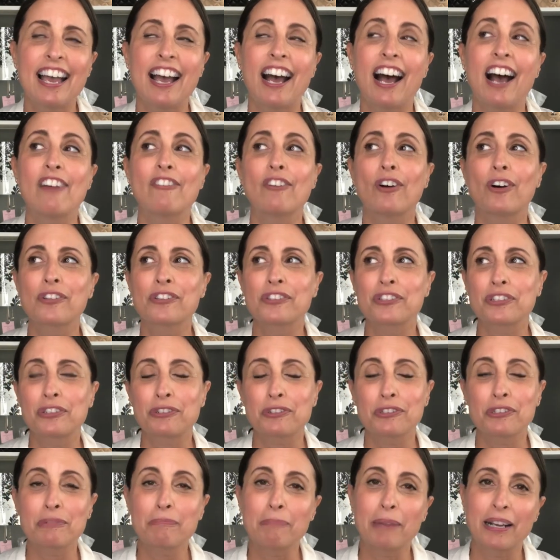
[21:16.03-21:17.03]
I've also
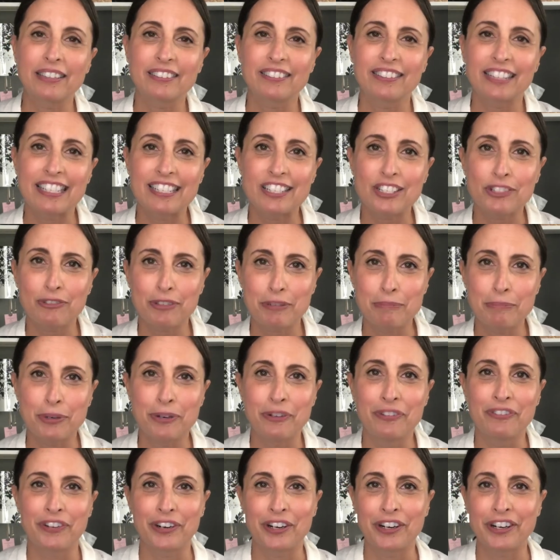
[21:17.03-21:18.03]
used my lint
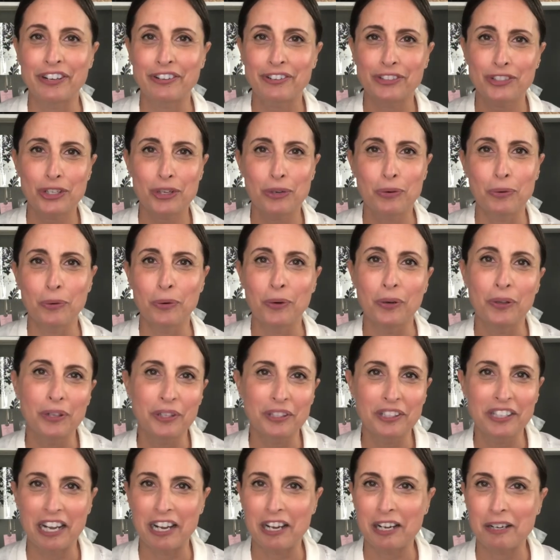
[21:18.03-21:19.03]
removing
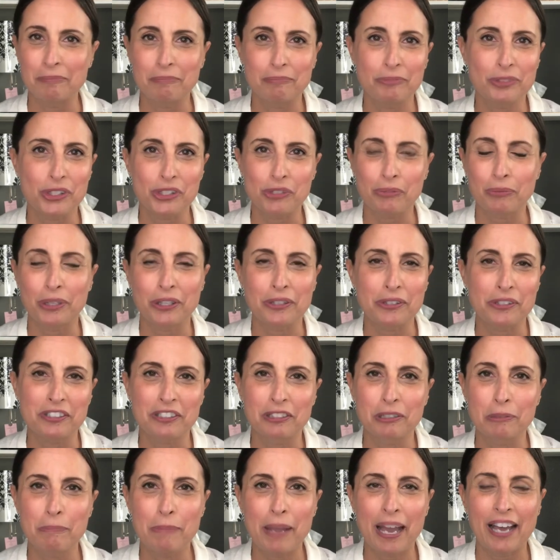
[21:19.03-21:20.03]
tool, um, just one of those
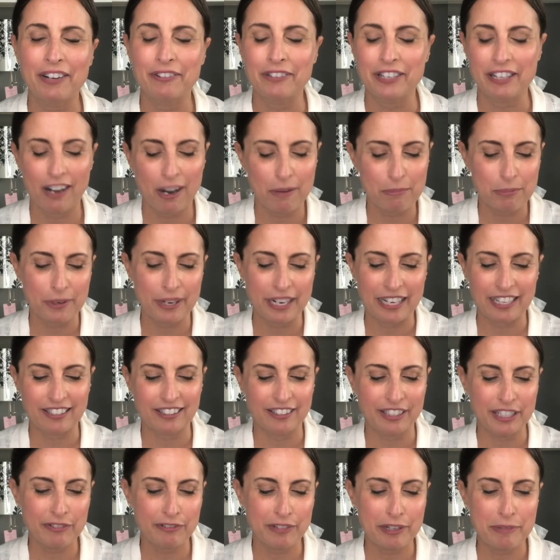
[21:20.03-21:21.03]
little battery operated
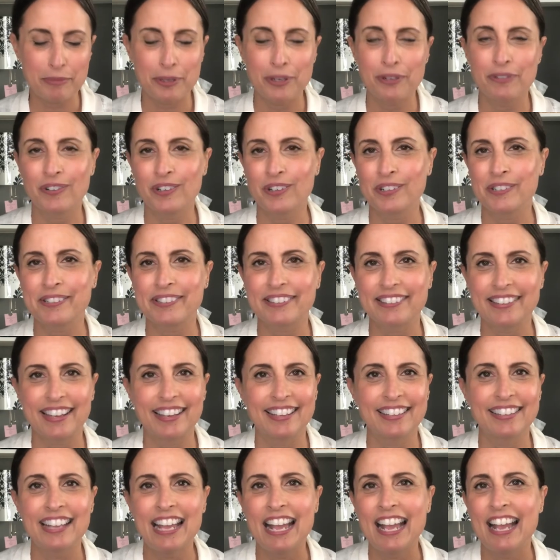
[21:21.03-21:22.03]
lint removers
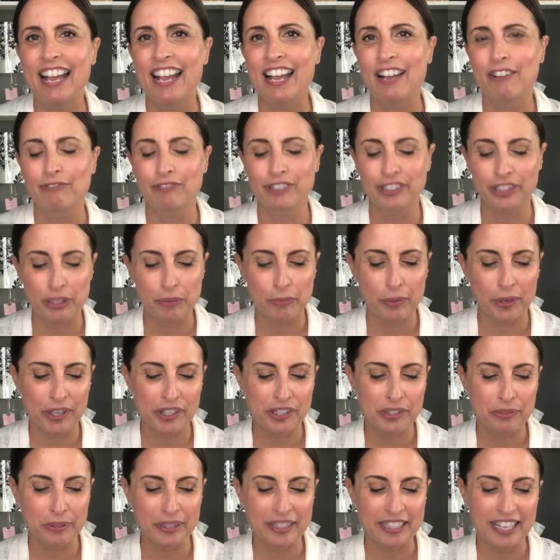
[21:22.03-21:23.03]
that really
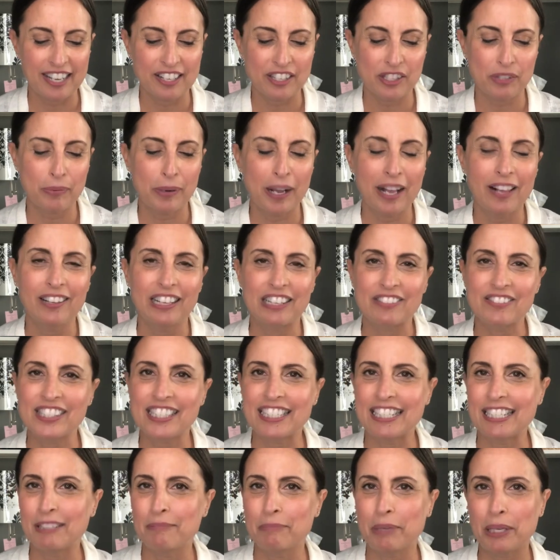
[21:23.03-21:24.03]
works with that as well. I've
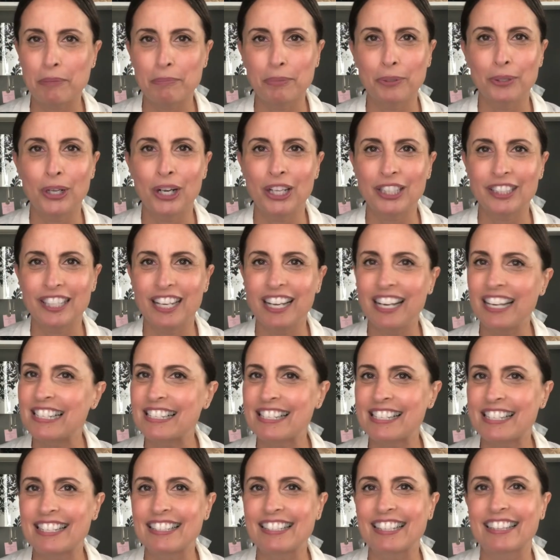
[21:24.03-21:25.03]
seen people online
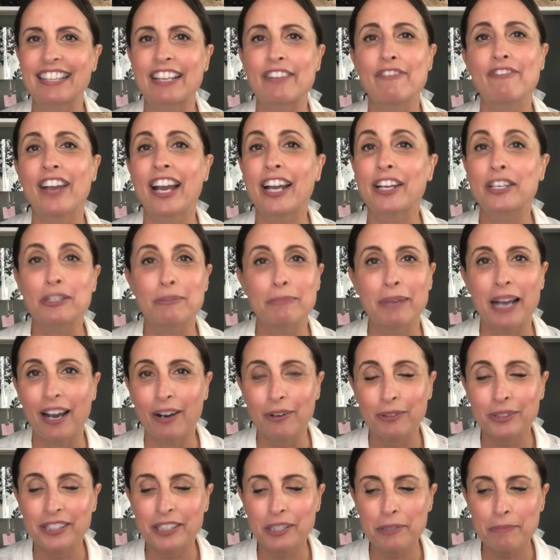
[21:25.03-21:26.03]
say that they vacuum
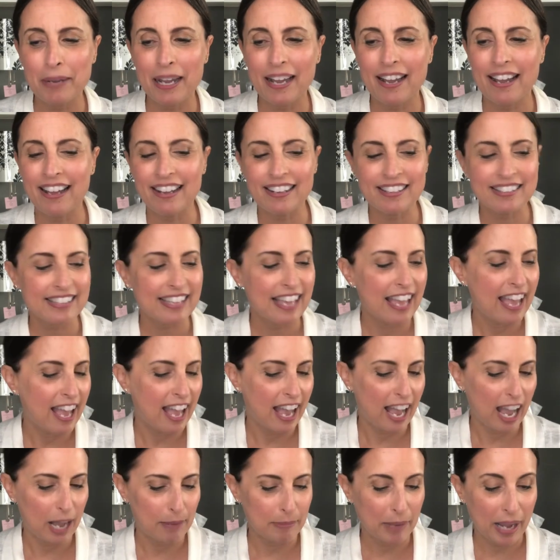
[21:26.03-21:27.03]
out their bags.
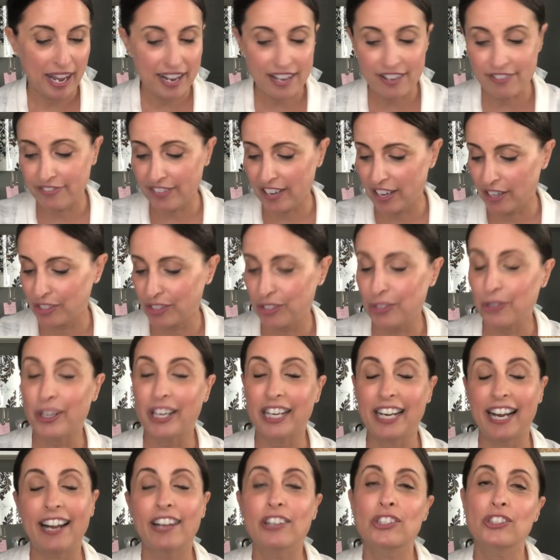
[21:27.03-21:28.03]
Um, I have found you can
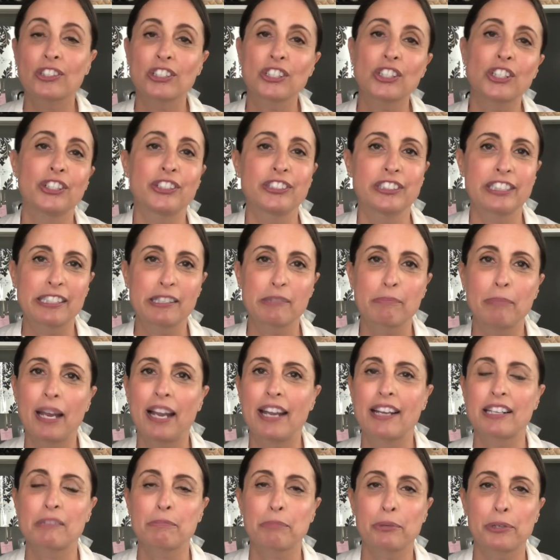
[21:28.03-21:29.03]
actually turn these
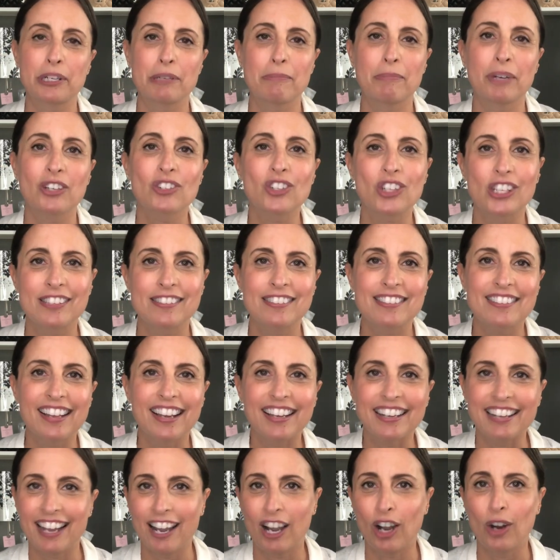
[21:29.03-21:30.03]
bags pretty much
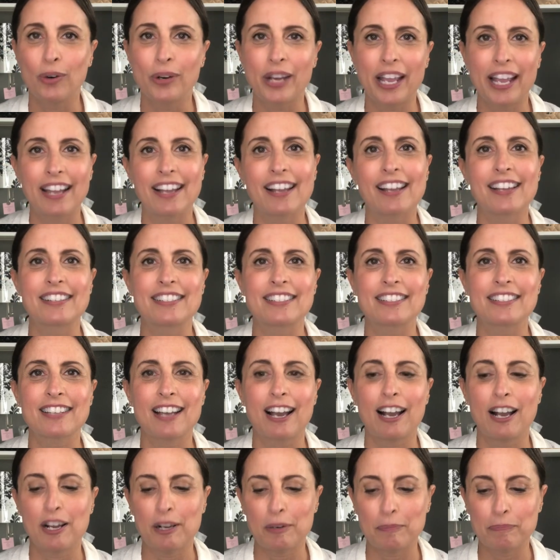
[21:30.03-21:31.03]
inside out, and
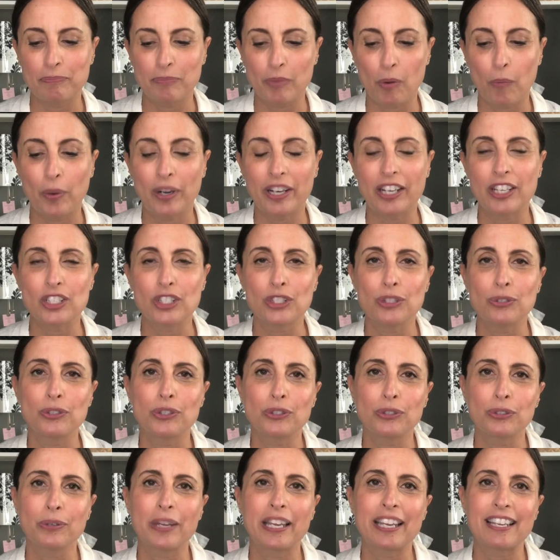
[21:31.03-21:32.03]
um, when I do
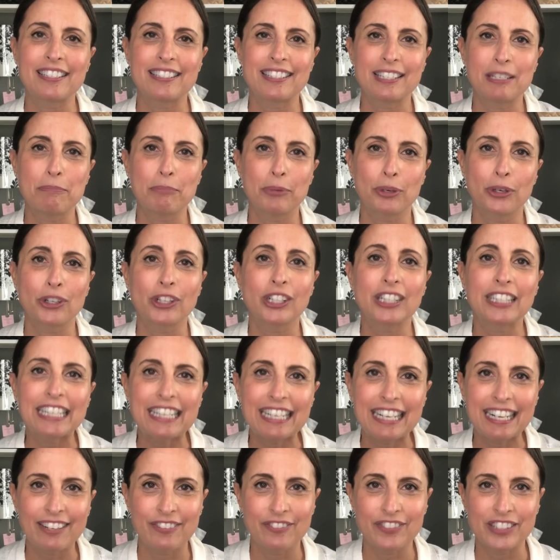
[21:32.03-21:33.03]
do a deeper
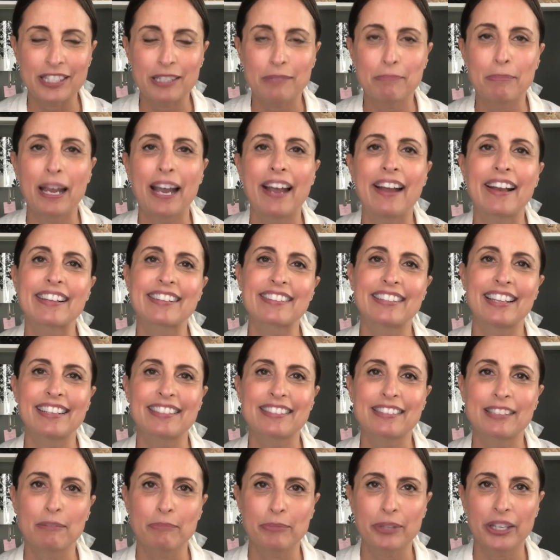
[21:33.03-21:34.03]
cleaning of these bags, that is
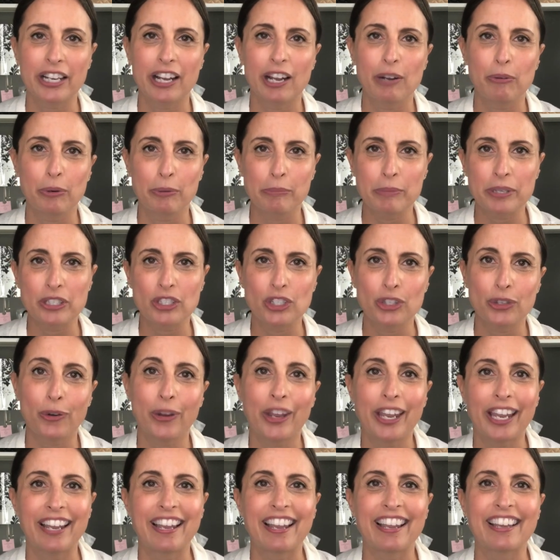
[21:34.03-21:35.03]
something I will be
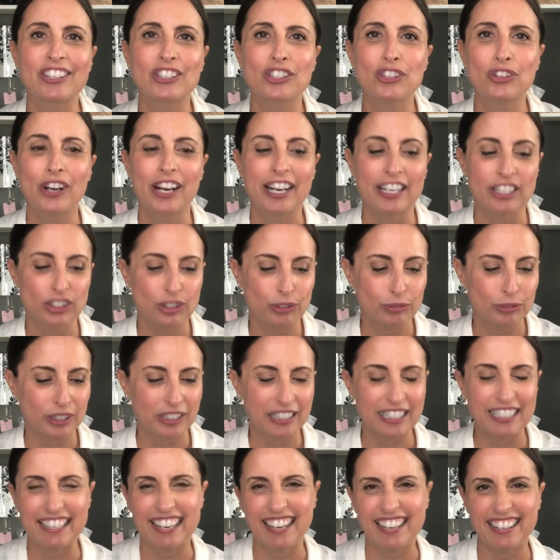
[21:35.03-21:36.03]
doing and trying to really
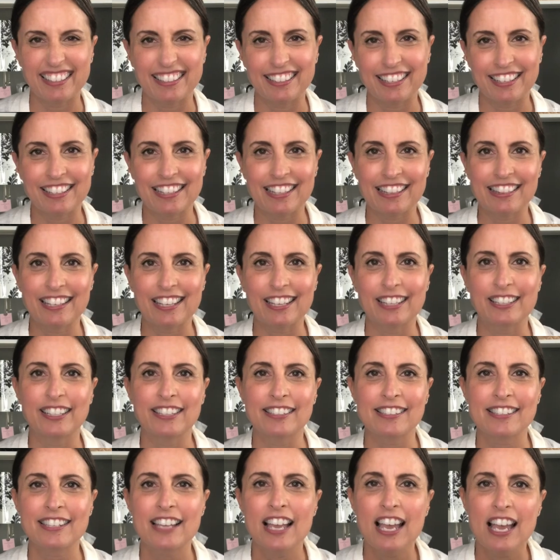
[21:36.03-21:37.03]
get at anything
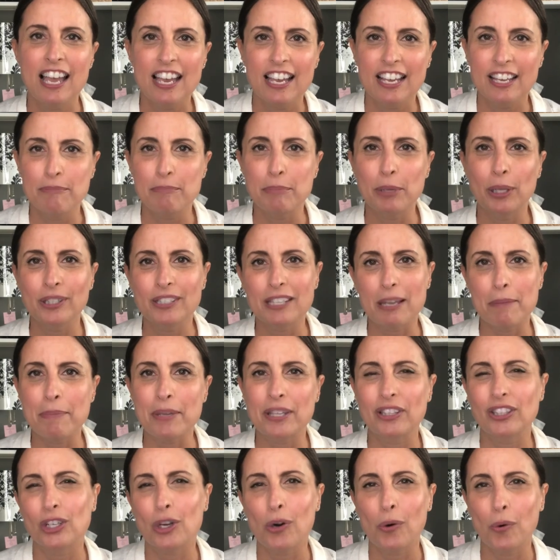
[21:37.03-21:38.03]
that's built up in
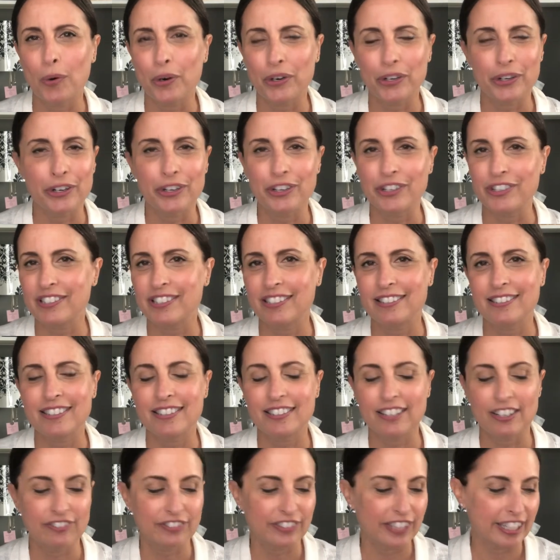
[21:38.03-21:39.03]
the corners and
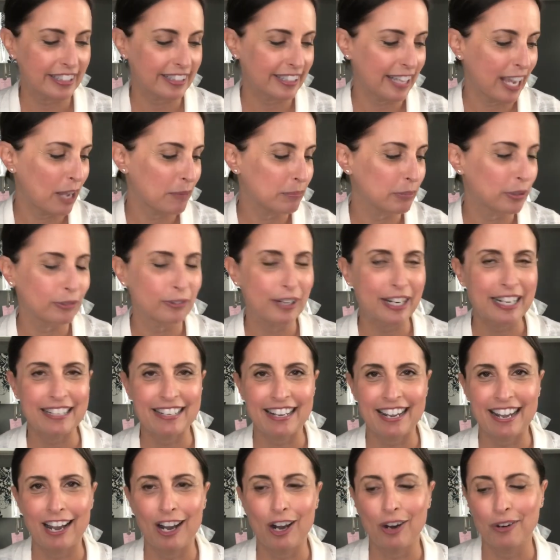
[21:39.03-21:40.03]
stuff like that. But right
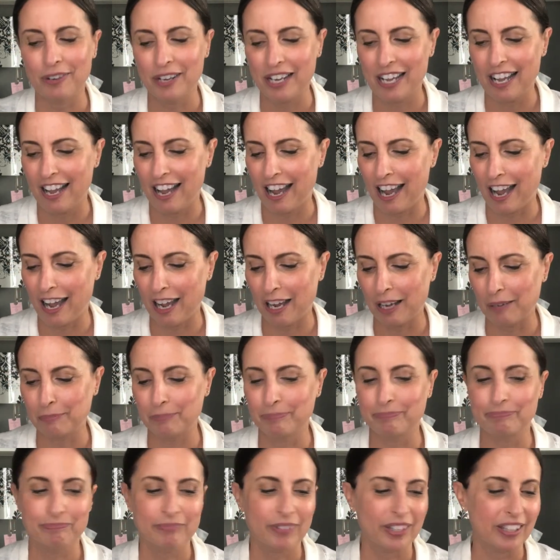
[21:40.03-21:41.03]
now,
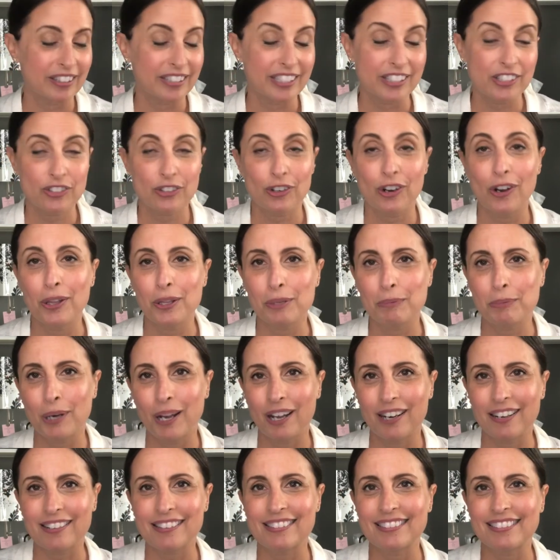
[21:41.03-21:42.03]
um, these are all the
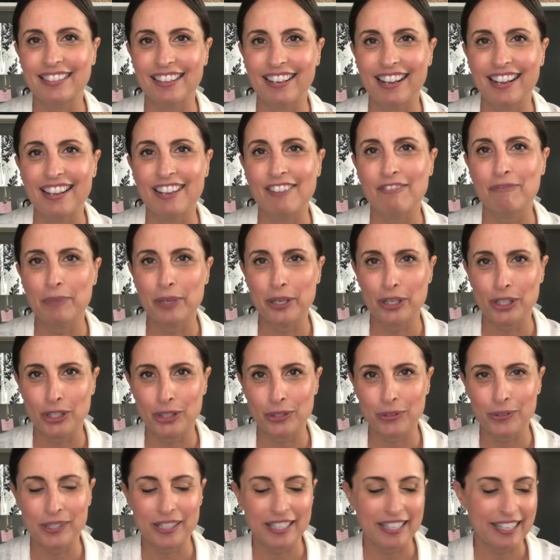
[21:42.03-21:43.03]
products that I have been
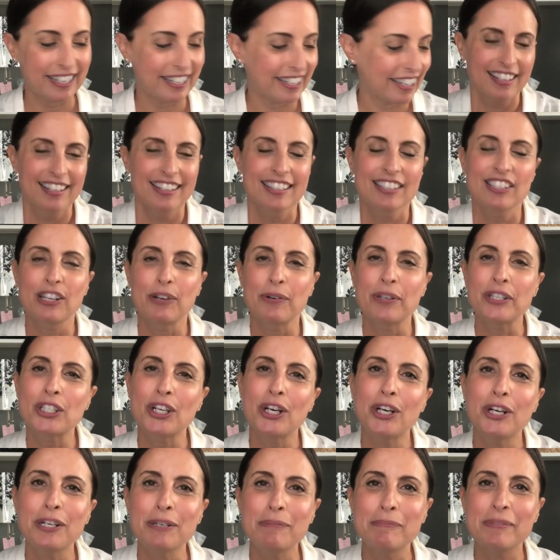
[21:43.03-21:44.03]
using. So in
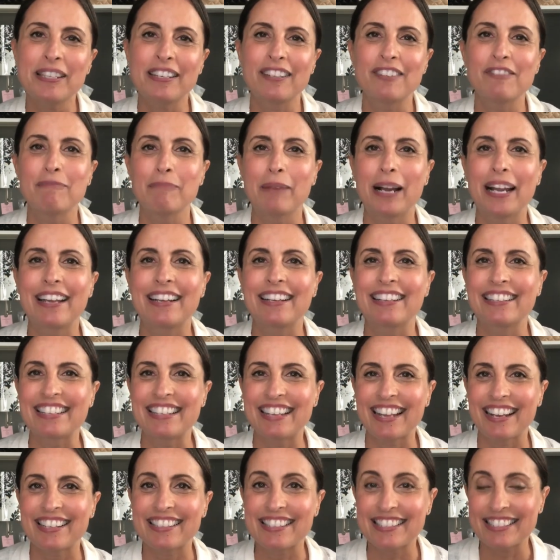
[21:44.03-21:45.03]
terms of my
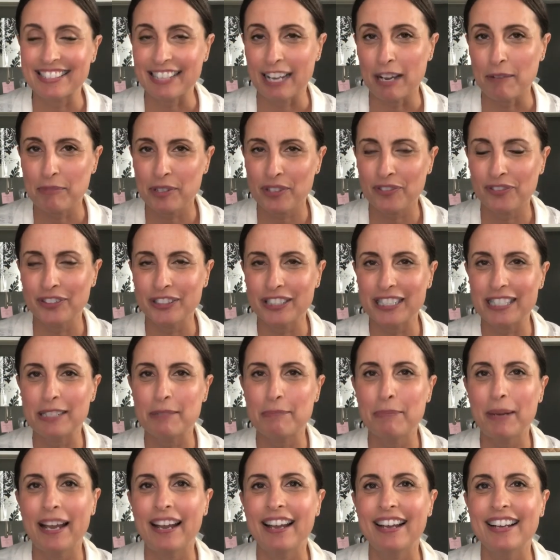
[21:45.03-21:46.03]
next steps for these
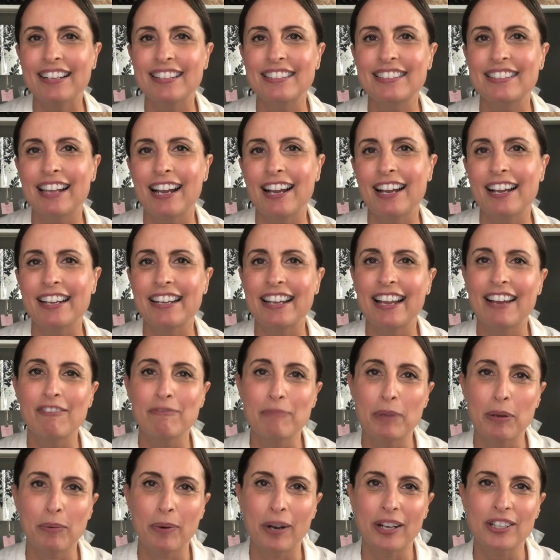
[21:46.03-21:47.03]
bags, I have
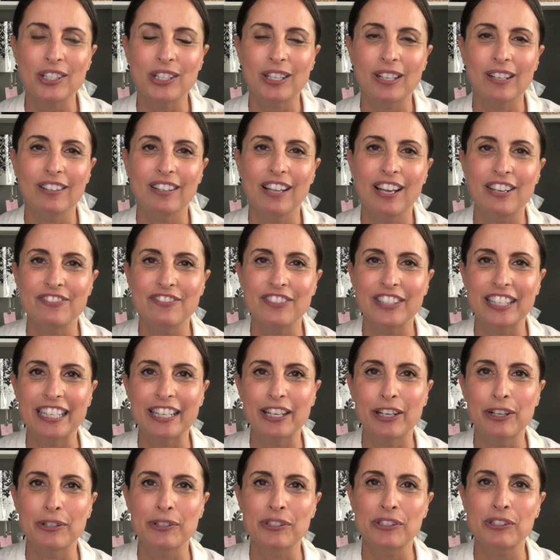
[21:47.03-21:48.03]
been watching a lot of
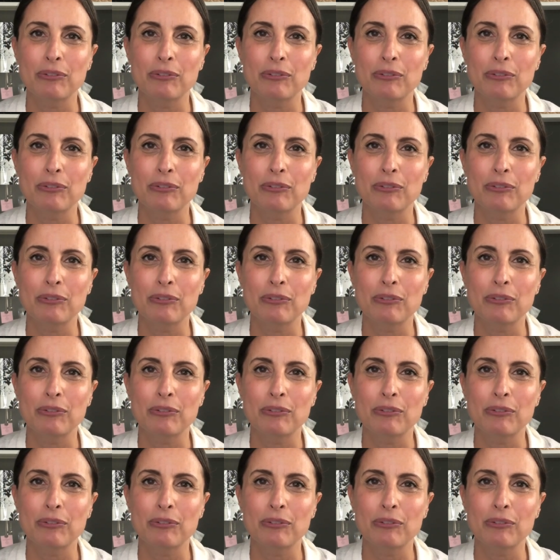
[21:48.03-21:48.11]
videos